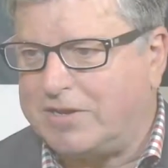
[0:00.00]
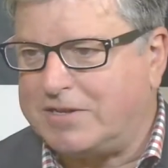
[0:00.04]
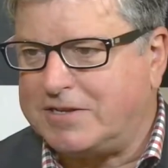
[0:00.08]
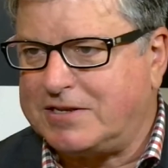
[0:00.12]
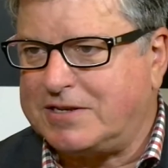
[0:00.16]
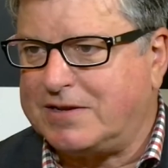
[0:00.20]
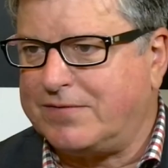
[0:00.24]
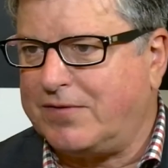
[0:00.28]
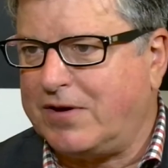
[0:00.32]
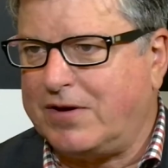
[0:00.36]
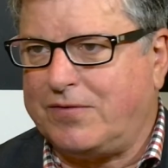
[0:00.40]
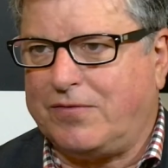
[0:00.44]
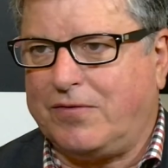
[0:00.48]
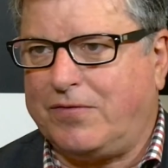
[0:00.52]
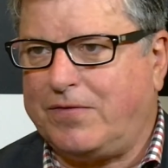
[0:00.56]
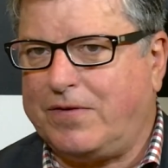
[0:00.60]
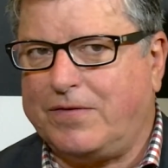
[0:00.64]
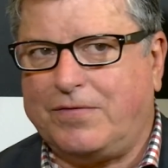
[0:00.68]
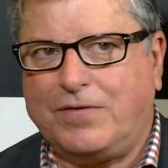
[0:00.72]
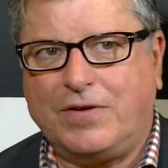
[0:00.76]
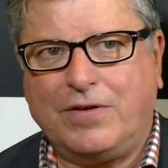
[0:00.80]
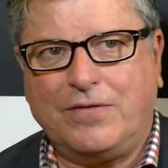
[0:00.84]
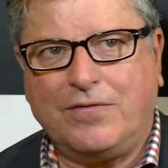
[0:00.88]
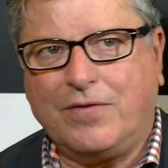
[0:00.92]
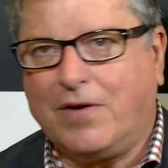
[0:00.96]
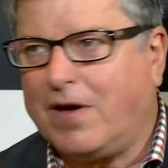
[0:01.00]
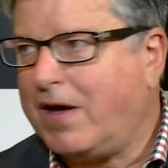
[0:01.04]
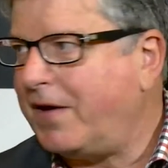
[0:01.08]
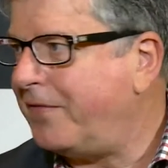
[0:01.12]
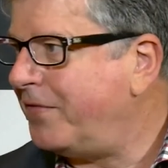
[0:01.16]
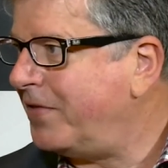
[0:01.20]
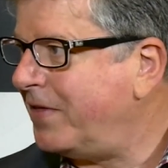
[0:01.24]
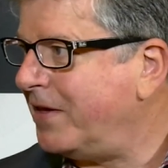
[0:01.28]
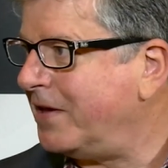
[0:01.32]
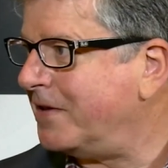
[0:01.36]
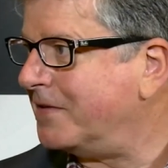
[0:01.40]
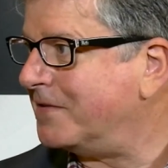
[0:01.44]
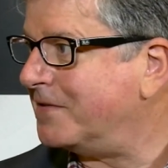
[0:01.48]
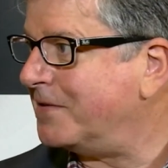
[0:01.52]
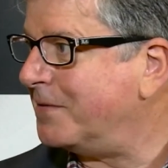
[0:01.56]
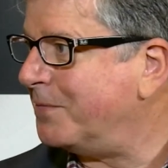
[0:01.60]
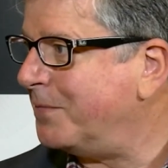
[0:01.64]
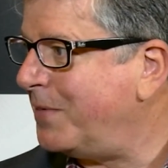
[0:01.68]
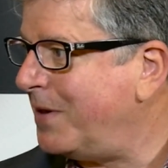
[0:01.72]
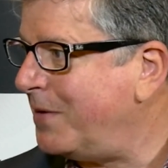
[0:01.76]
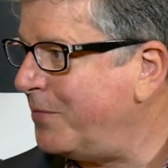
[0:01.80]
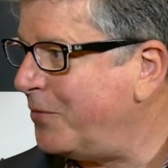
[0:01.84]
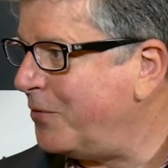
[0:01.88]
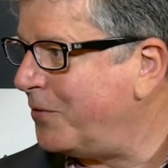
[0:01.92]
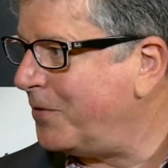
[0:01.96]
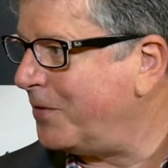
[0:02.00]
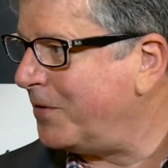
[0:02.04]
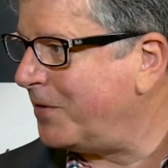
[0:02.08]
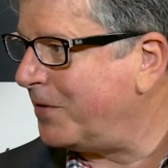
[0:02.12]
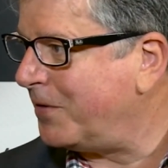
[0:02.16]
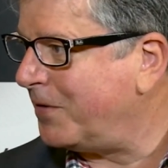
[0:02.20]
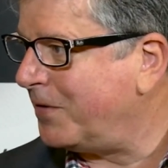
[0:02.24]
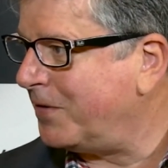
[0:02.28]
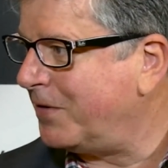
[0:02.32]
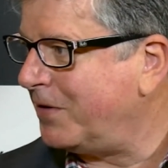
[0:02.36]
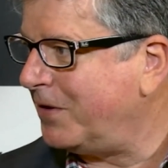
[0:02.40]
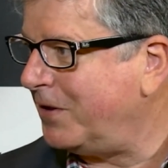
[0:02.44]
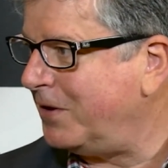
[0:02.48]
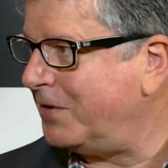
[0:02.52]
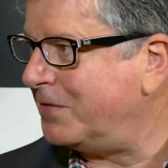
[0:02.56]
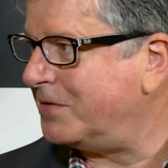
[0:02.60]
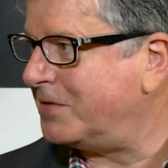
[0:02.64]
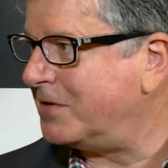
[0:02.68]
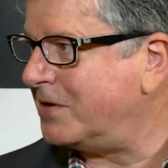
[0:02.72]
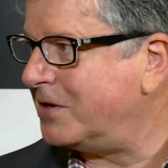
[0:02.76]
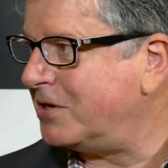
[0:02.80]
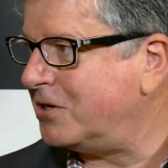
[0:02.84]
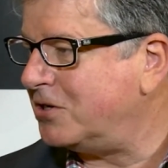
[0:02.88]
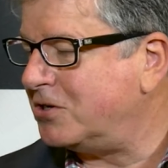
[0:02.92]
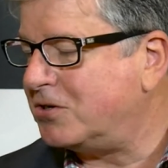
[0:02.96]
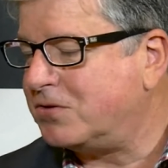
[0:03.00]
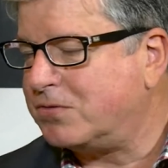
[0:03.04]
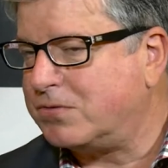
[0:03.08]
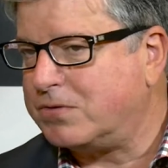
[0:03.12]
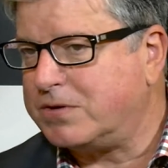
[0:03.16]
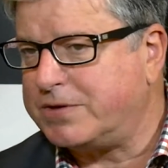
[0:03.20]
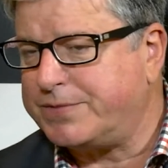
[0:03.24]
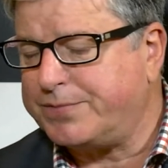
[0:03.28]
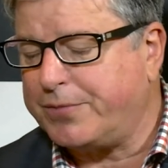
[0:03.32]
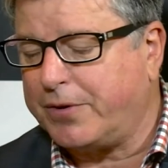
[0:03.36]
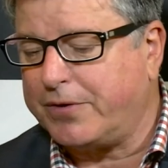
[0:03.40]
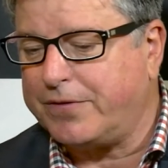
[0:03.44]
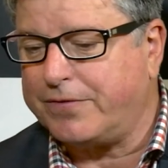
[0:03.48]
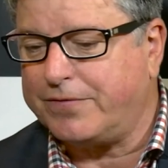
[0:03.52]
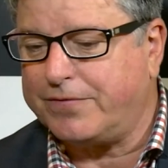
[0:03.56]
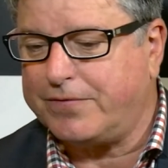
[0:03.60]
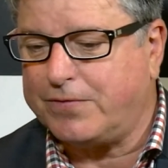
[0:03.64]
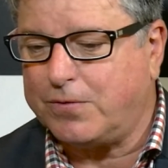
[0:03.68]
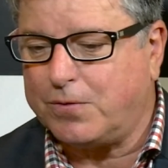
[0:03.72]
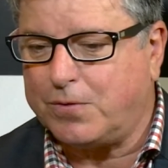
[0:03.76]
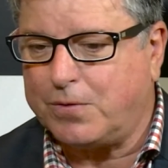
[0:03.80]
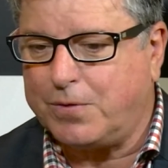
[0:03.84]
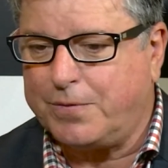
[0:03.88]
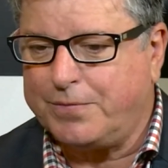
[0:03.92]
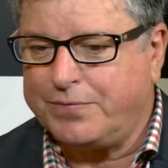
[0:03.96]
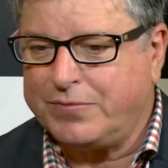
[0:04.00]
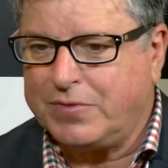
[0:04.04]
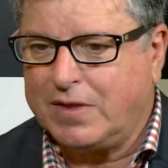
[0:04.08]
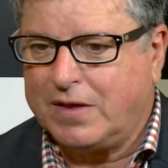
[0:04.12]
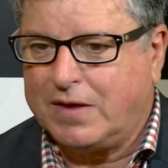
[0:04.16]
list of over 55 things that people can use an insurance bond for.